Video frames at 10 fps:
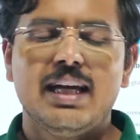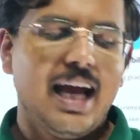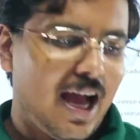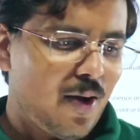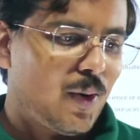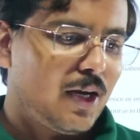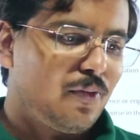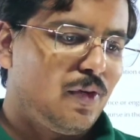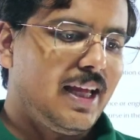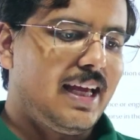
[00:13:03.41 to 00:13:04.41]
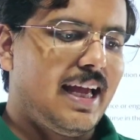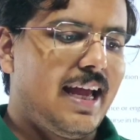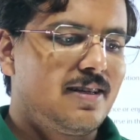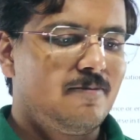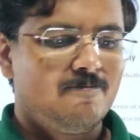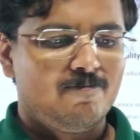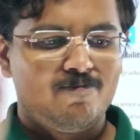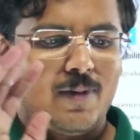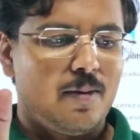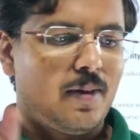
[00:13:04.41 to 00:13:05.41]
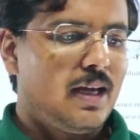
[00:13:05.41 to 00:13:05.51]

Have a wonderful day ahead. Bye bye.